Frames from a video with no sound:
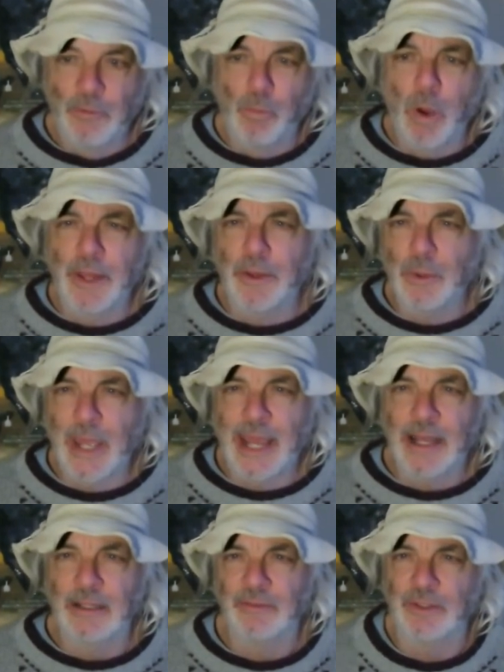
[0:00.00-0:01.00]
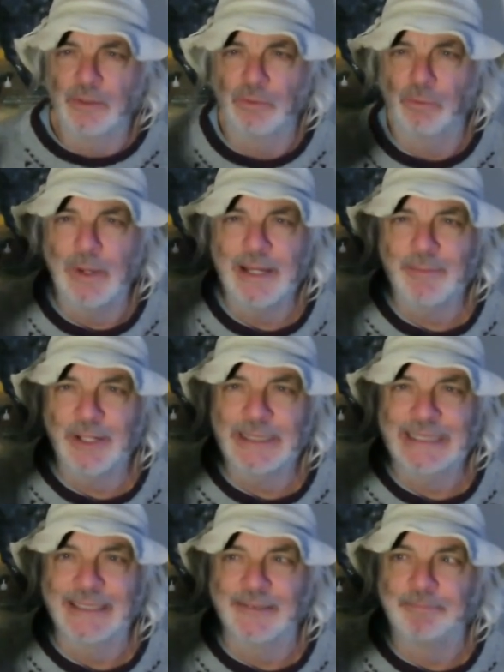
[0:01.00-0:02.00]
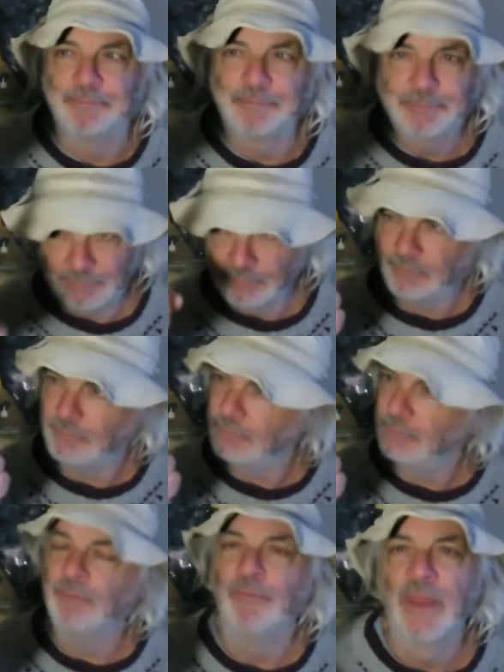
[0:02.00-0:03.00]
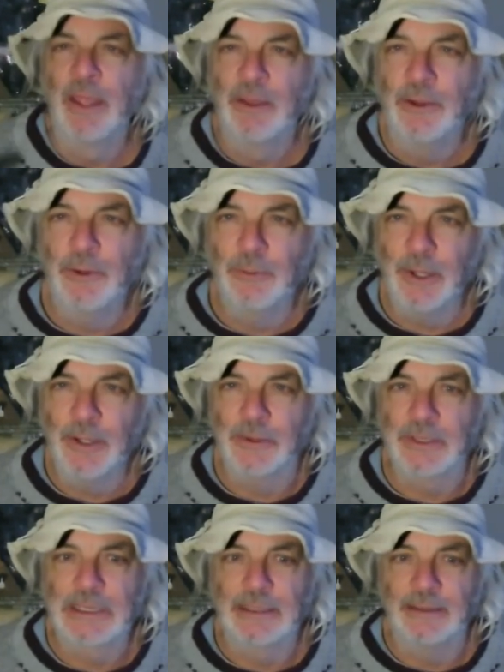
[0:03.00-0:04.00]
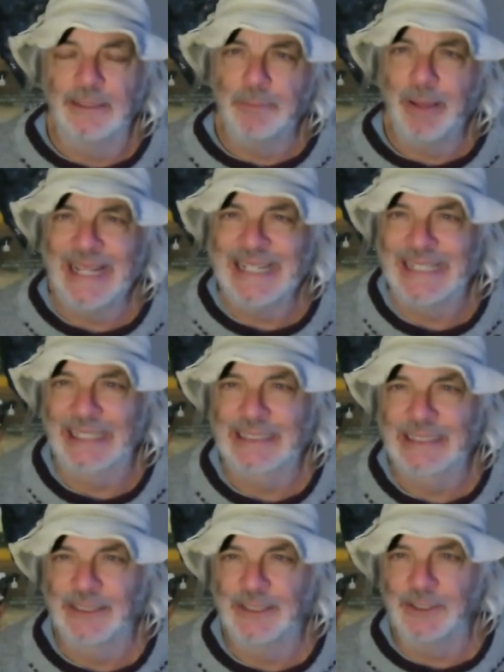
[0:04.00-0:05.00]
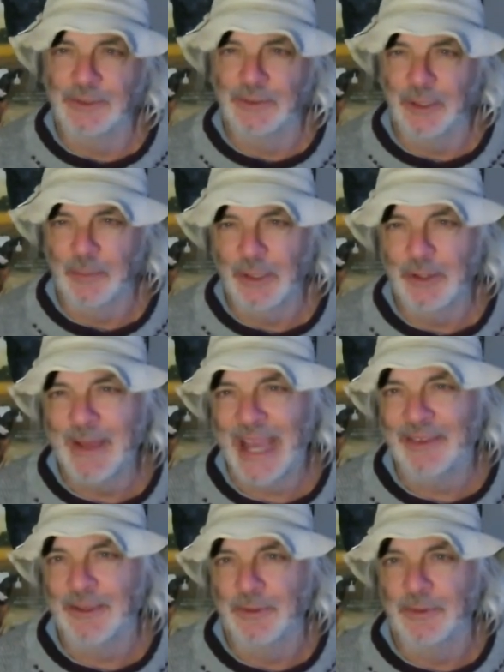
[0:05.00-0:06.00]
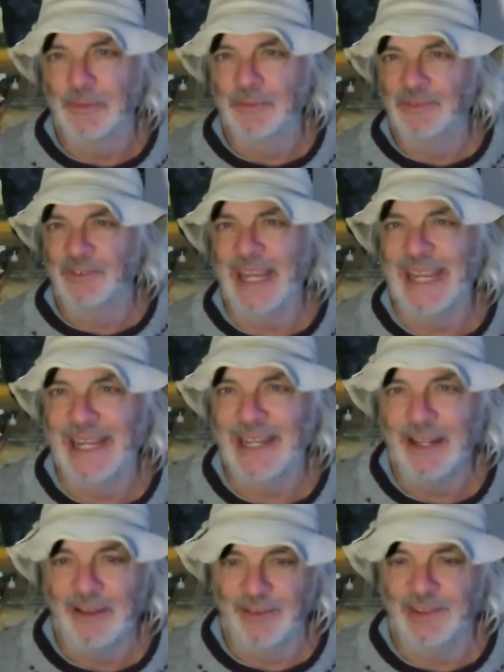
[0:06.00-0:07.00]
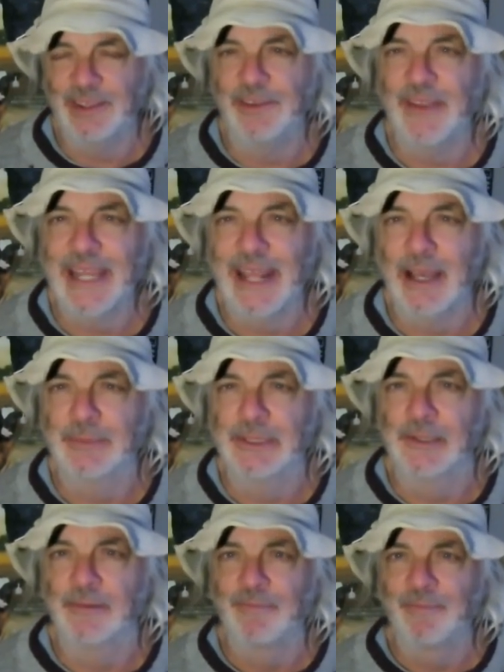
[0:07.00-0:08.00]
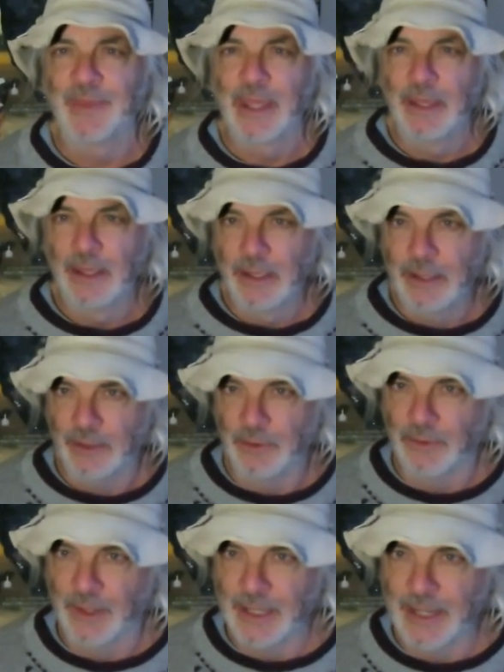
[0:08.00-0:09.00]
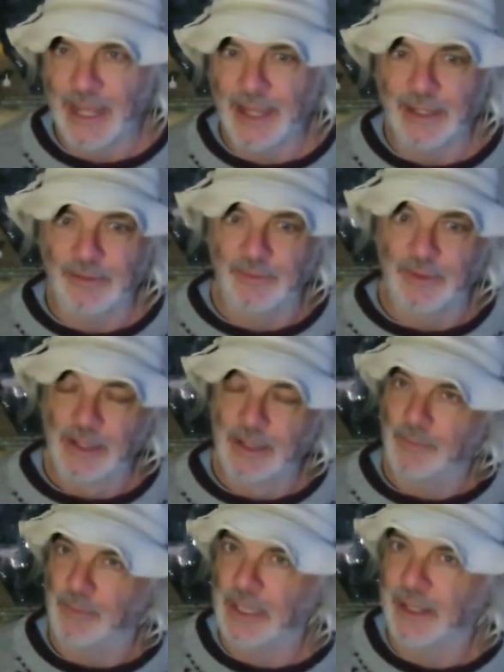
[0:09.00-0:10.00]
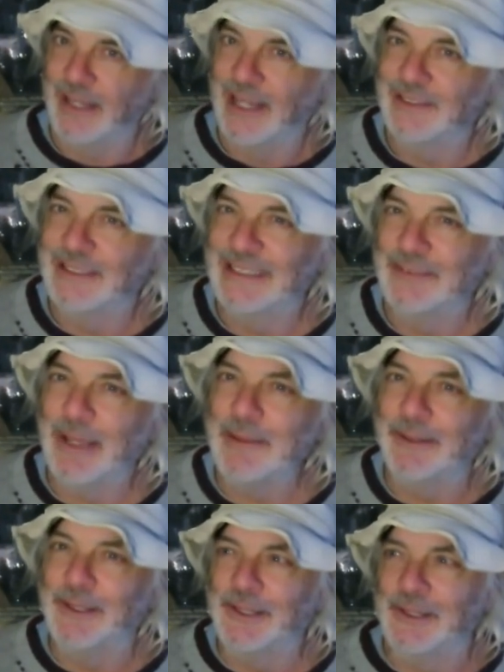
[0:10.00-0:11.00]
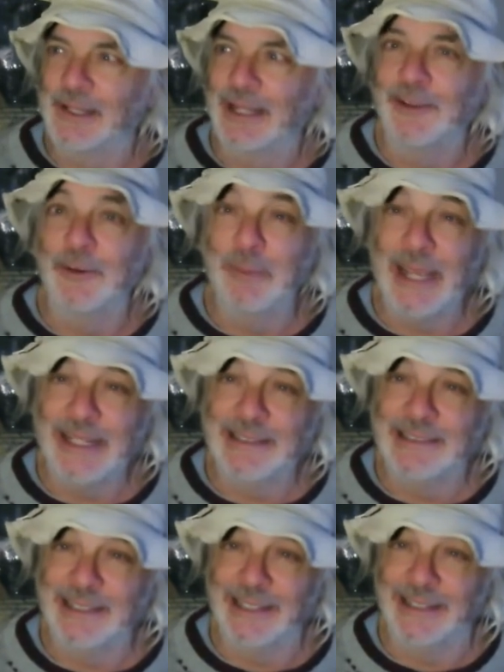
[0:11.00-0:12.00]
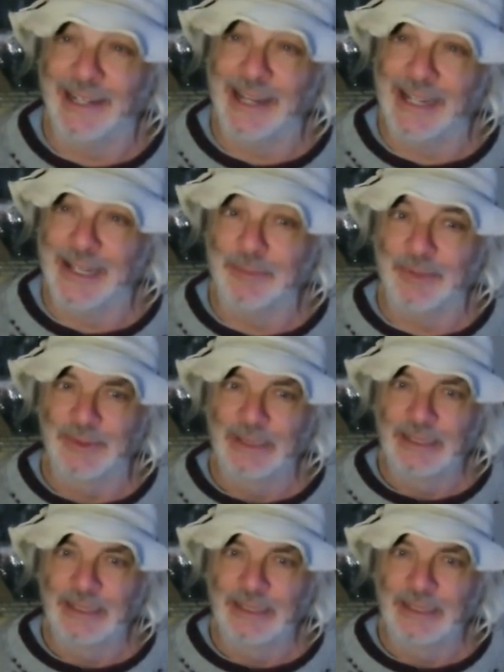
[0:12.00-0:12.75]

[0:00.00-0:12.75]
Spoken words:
What you have is one person who wrote an appendix to the Book of Matthew saying this event happened. You then have many thousands of people who made shit up,